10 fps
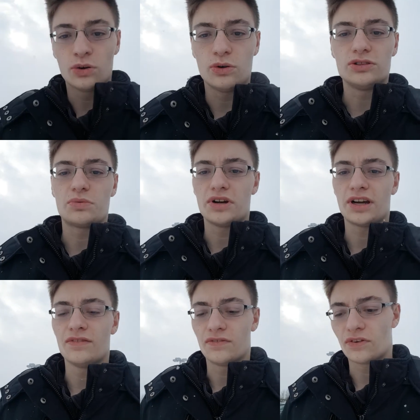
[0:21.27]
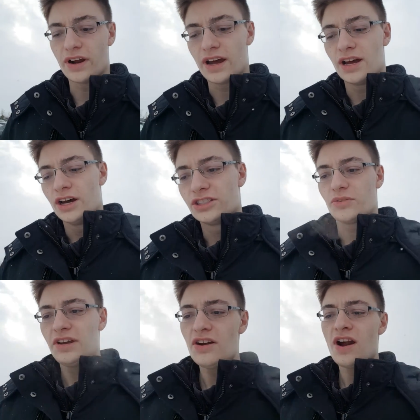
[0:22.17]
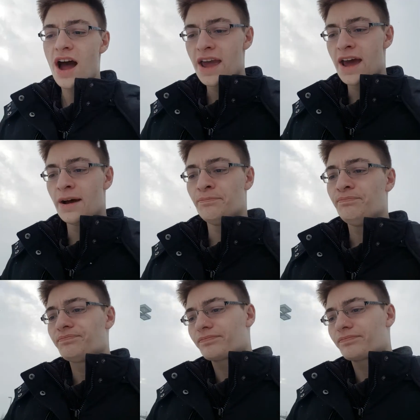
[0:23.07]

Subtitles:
who's working for you. So here I am.